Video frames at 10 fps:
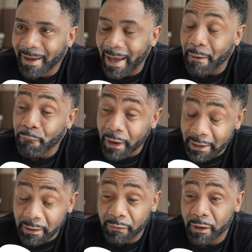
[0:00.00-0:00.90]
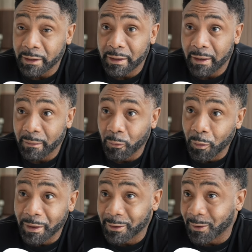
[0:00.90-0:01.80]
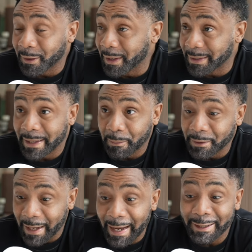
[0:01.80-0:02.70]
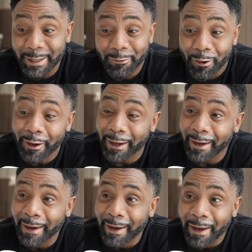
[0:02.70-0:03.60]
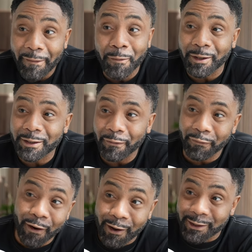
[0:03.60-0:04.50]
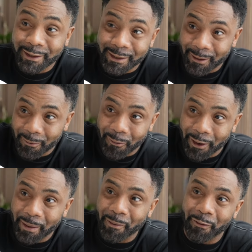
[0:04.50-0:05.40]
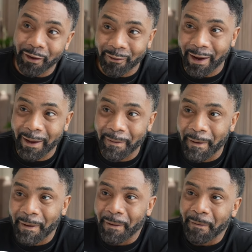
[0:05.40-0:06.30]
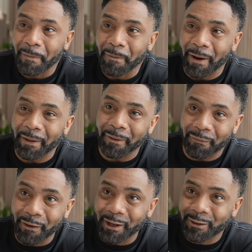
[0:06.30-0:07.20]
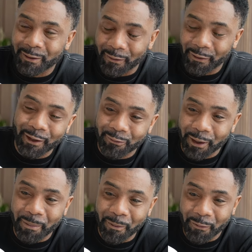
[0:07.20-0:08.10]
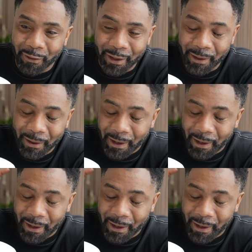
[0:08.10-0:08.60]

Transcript: and vice versa. What we saw yesterday was actually Rocky. If you watch the first Rocky movie, right? Right. The first, the first Rocky movie,